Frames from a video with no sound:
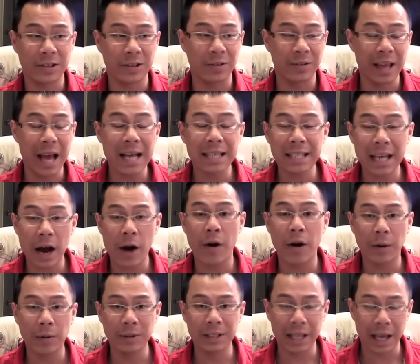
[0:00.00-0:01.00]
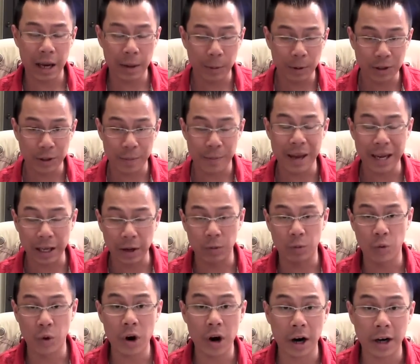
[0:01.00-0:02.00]
So that's how I was able to make it
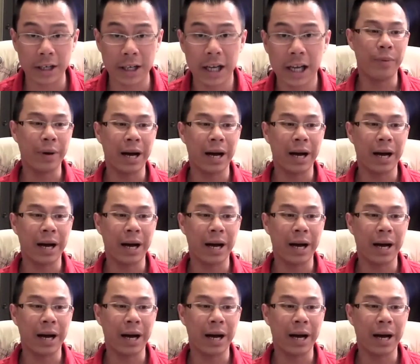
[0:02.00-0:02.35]
work.